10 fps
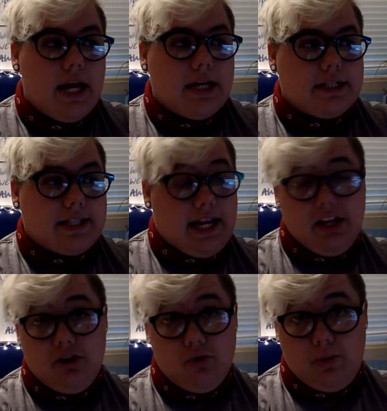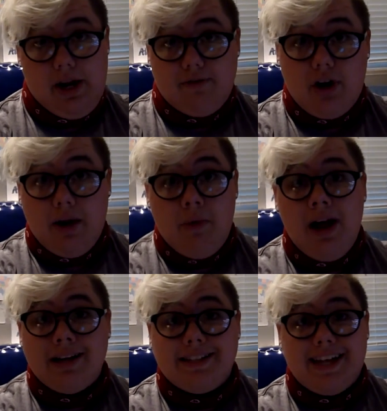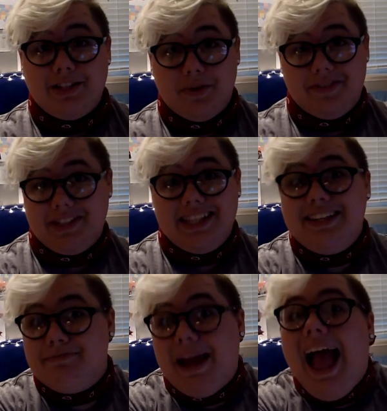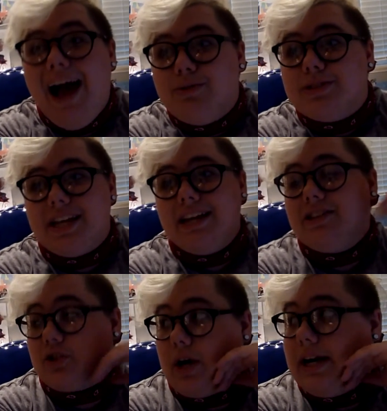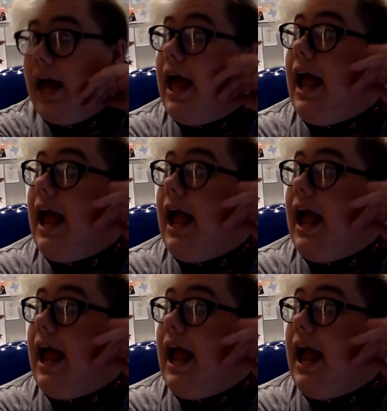because I can do whatever I want because I don't have to leave my house and it's great.